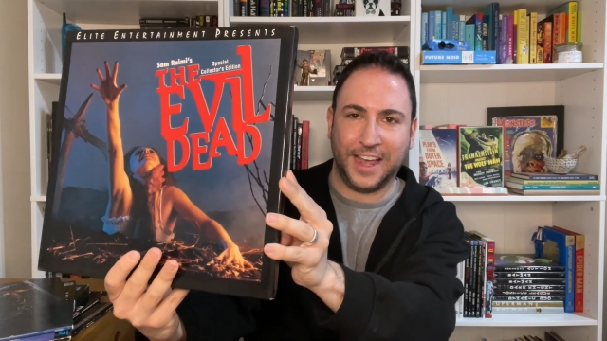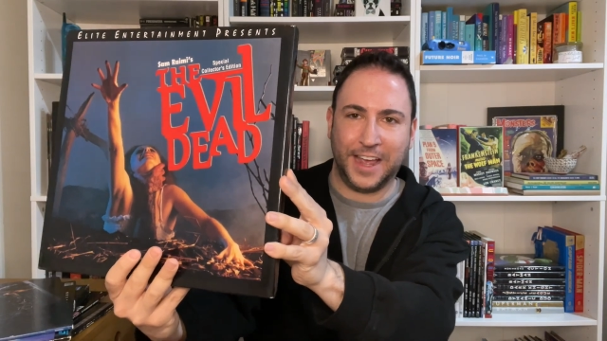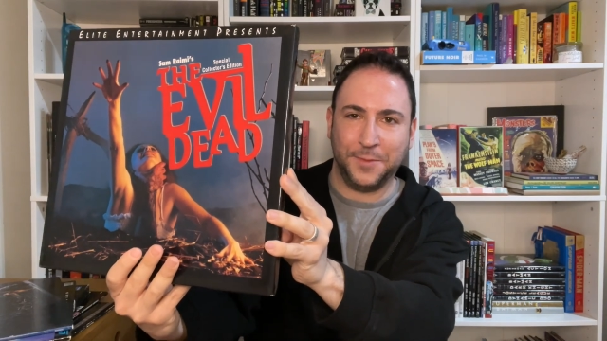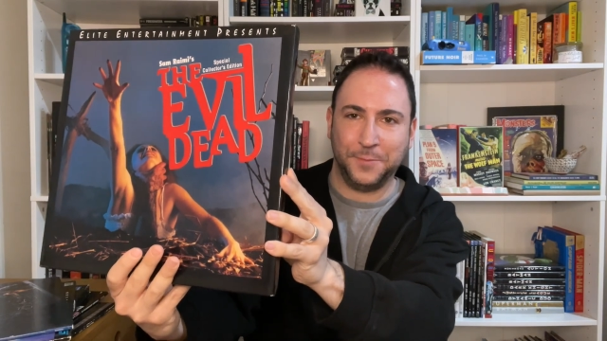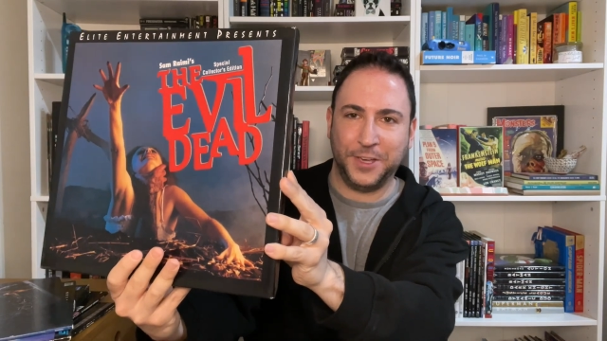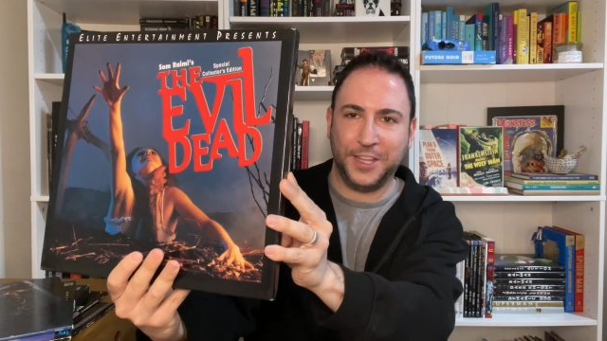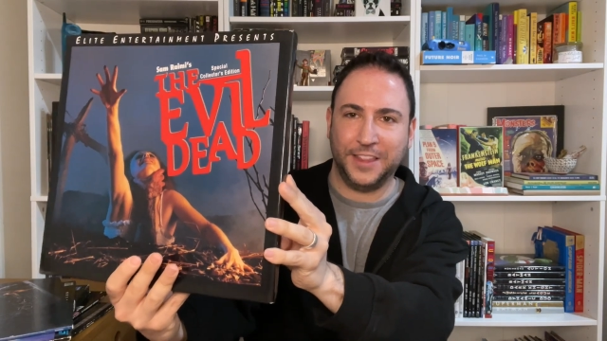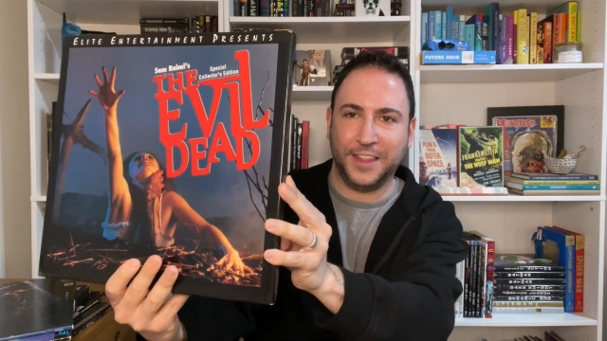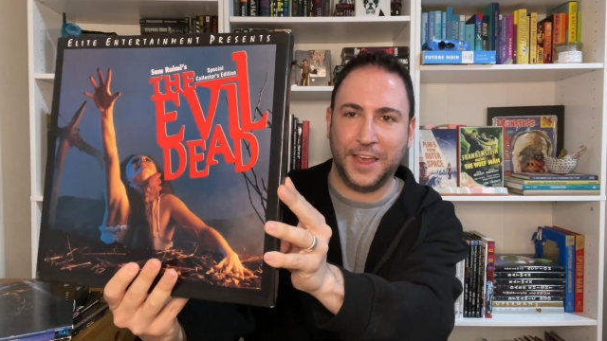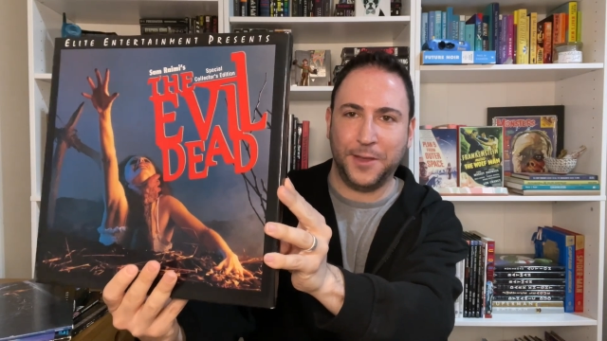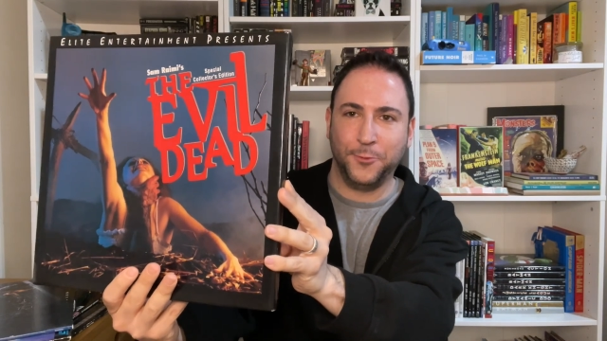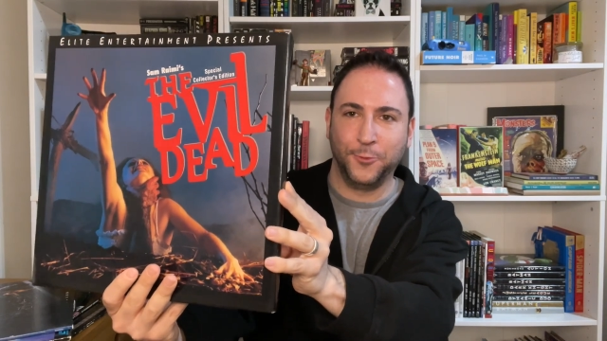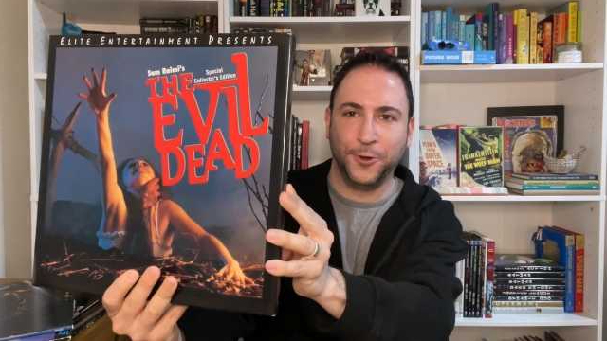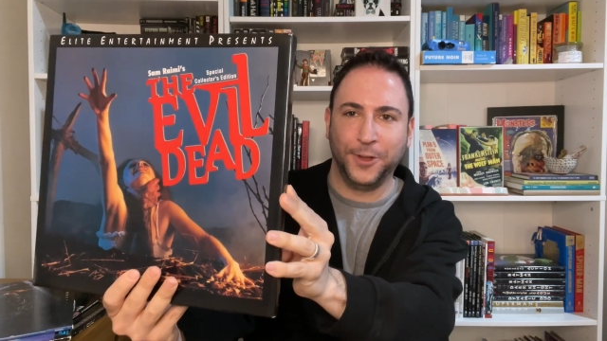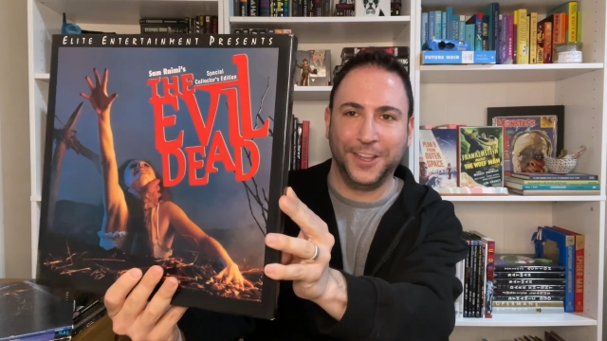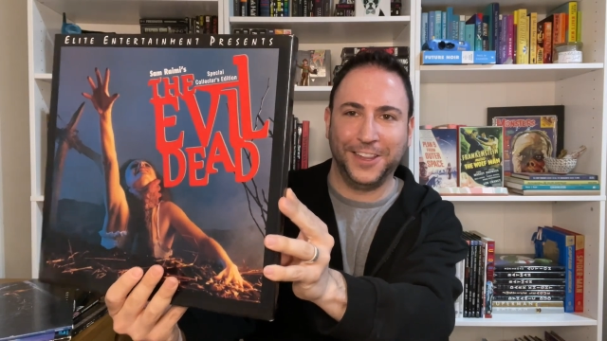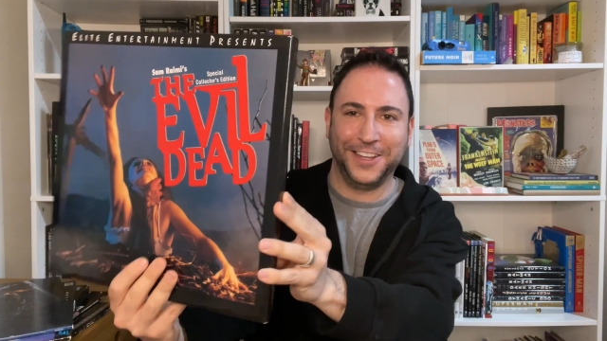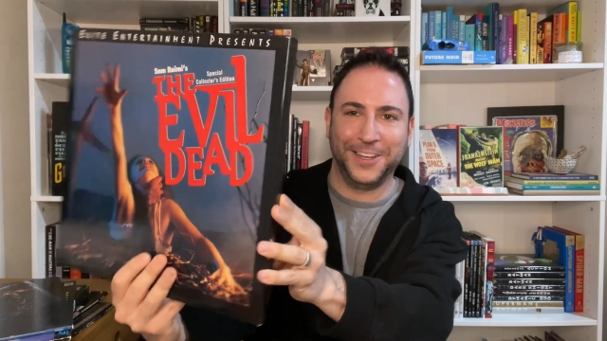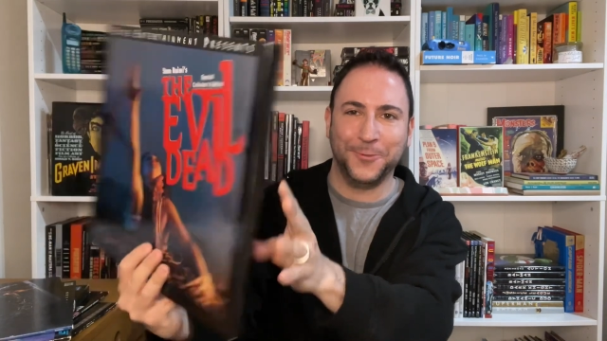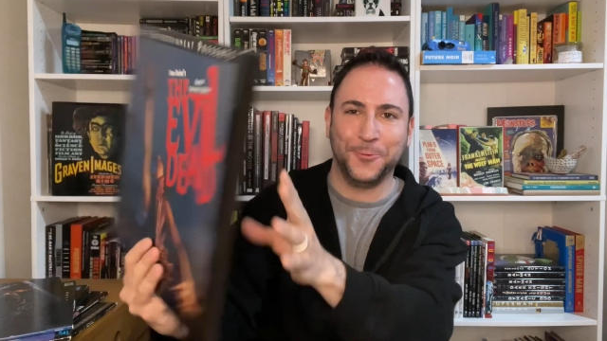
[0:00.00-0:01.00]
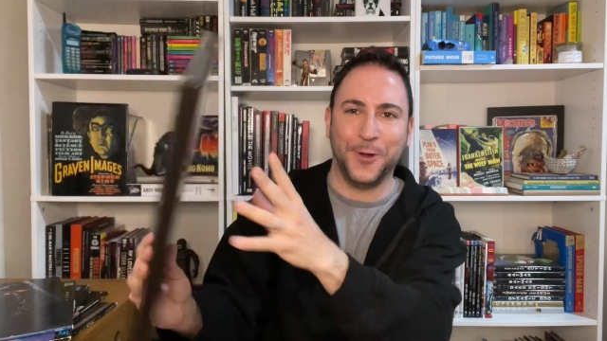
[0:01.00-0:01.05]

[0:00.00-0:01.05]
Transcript: I mean, they really